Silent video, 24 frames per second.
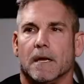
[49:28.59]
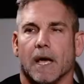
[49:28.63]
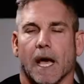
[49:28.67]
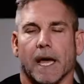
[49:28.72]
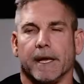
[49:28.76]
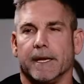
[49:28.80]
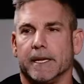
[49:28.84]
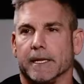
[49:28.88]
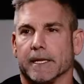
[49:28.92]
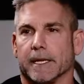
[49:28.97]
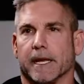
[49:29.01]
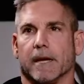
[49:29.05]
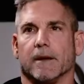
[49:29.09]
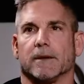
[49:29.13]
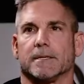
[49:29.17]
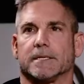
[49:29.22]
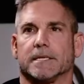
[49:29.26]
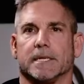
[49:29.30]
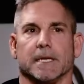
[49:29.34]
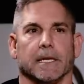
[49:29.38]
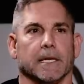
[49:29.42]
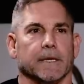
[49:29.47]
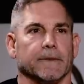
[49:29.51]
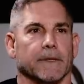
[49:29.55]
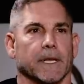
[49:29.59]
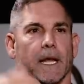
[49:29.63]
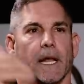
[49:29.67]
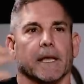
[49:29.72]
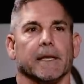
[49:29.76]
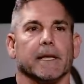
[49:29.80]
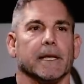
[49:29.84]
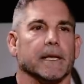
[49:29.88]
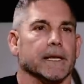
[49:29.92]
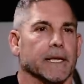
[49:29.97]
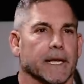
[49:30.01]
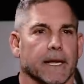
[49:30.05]
I need a guarantee, and then I
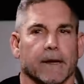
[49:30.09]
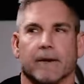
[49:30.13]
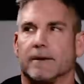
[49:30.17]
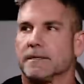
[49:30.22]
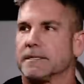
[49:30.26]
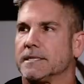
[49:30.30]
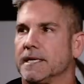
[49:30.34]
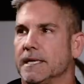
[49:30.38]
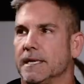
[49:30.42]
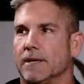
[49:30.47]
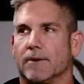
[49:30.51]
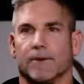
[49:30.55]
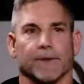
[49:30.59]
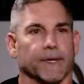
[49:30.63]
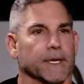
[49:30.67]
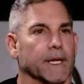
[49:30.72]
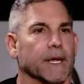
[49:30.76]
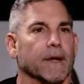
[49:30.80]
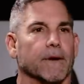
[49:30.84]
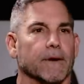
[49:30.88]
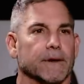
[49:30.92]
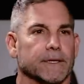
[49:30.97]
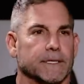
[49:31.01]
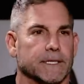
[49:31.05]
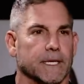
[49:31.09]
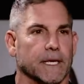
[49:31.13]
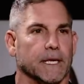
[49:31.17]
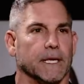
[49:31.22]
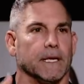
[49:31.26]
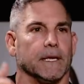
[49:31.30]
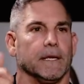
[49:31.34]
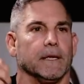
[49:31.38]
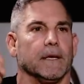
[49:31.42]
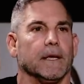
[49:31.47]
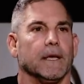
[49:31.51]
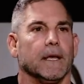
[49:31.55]
need a guarantee on the
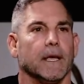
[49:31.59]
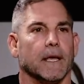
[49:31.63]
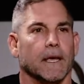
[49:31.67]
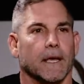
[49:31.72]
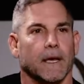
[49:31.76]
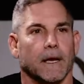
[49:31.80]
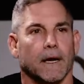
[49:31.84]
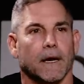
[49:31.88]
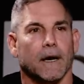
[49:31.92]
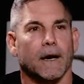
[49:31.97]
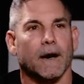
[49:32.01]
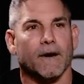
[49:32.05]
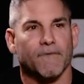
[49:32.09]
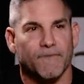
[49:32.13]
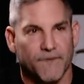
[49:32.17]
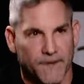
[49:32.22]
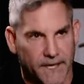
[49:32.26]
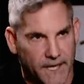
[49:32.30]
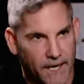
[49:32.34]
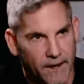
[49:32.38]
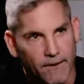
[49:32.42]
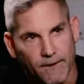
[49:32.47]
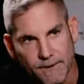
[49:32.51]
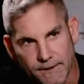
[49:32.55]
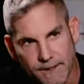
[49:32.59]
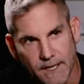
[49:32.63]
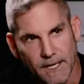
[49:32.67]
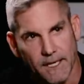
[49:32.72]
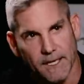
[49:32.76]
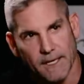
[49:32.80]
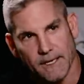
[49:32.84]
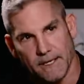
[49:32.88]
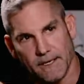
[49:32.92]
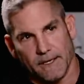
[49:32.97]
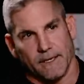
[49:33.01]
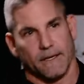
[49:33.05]
guarantee. Yeah. Of the
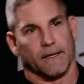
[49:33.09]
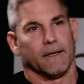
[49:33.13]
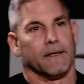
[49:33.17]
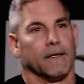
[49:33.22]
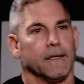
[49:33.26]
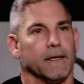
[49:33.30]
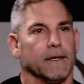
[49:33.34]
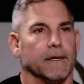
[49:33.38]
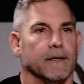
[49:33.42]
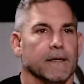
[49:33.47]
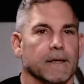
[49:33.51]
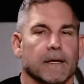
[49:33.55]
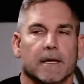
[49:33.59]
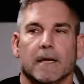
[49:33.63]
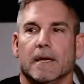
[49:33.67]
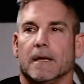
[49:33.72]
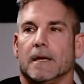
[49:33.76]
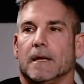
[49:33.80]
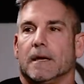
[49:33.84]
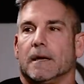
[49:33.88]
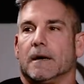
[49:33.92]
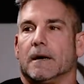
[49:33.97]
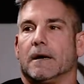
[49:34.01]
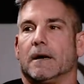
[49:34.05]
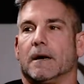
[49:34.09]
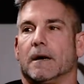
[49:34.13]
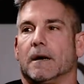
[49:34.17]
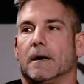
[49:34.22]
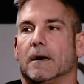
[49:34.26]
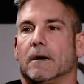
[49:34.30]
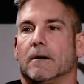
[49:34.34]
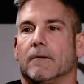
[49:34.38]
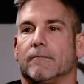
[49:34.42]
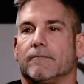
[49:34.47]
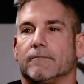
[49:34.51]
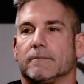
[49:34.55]
guarantee.
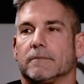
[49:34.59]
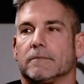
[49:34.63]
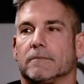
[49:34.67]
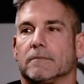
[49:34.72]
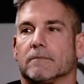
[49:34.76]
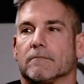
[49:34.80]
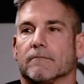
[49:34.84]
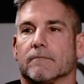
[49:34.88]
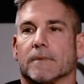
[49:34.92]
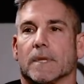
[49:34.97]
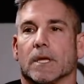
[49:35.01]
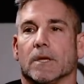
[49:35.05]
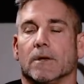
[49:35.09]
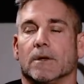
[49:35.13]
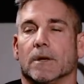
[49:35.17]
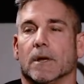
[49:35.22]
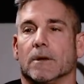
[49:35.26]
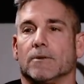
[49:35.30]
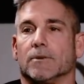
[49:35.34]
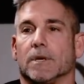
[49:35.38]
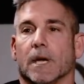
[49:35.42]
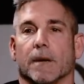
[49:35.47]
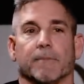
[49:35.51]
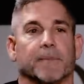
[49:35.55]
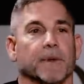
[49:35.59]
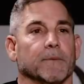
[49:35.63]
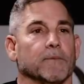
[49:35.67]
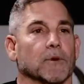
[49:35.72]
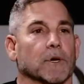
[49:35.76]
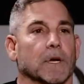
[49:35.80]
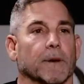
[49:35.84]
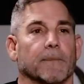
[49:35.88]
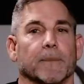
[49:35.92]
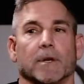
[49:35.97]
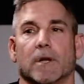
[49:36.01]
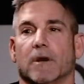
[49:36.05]
Um, you know, you got
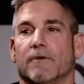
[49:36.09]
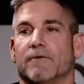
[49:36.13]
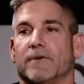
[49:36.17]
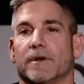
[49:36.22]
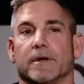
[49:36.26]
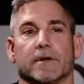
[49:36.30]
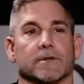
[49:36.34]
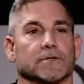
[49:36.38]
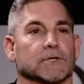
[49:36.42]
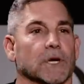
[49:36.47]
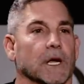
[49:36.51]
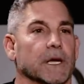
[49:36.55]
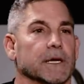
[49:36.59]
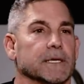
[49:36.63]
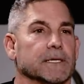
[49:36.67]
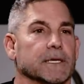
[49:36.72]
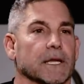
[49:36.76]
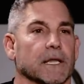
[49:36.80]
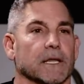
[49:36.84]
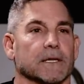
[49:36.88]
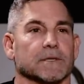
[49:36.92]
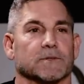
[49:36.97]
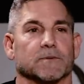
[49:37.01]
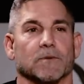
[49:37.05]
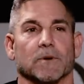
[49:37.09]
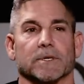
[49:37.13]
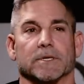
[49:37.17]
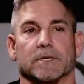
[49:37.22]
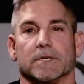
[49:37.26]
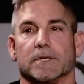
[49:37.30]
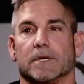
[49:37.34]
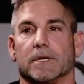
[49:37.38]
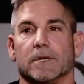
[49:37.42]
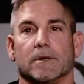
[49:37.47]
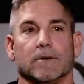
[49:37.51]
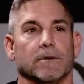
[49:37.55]
people coming over here trying to tell us what
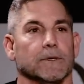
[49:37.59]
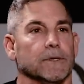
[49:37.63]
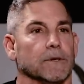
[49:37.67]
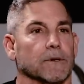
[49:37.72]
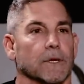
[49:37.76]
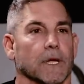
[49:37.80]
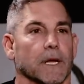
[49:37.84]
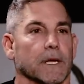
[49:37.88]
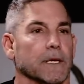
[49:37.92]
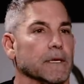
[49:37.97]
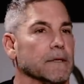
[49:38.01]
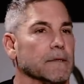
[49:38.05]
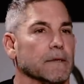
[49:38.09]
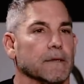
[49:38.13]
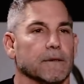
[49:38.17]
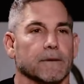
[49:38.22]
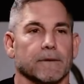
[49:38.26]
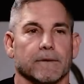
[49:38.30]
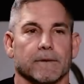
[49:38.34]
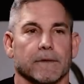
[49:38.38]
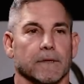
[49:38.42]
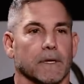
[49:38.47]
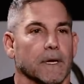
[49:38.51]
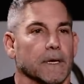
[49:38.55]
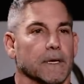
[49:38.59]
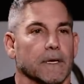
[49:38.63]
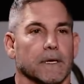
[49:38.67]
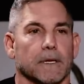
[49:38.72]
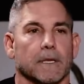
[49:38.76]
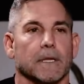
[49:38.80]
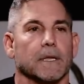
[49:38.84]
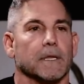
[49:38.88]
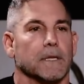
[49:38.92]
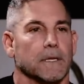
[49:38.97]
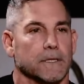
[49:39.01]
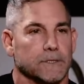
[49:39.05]
to do, and you're like, dude, like,
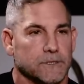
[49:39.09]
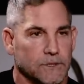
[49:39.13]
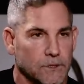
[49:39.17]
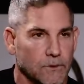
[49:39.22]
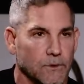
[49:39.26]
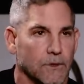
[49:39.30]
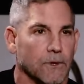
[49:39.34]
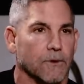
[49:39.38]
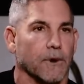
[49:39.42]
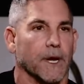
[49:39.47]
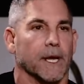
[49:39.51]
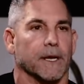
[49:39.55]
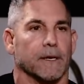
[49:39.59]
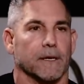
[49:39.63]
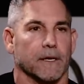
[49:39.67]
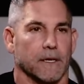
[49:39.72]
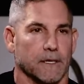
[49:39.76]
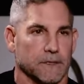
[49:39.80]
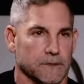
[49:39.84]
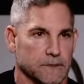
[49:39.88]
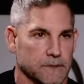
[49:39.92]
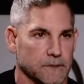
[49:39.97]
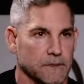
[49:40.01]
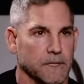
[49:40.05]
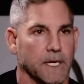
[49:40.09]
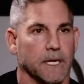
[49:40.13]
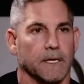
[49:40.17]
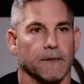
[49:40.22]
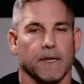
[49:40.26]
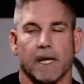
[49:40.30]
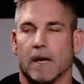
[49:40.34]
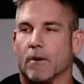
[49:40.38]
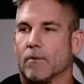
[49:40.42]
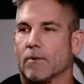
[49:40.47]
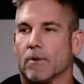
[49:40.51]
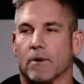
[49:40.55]
let's do what Grant does. Yeah.
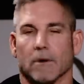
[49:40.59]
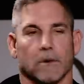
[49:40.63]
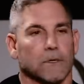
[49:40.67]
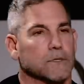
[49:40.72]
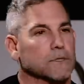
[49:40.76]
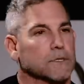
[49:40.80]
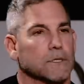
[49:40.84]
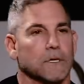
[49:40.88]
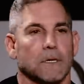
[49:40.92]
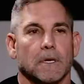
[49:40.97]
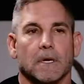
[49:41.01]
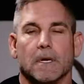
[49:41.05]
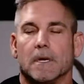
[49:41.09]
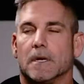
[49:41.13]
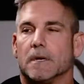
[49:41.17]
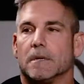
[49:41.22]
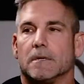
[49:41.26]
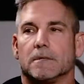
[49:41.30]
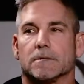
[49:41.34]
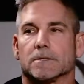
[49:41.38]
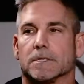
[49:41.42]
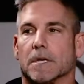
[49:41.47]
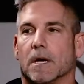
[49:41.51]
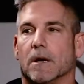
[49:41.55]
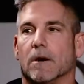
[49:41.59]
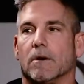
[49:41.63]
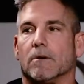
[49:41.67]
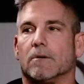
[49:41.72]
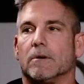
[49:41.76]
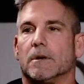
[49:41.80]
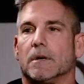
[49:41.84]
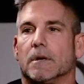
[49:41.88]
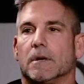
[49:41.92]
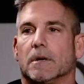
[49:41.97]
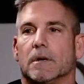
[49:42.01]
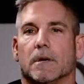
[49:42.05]
That, that works.
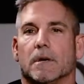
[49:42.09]
So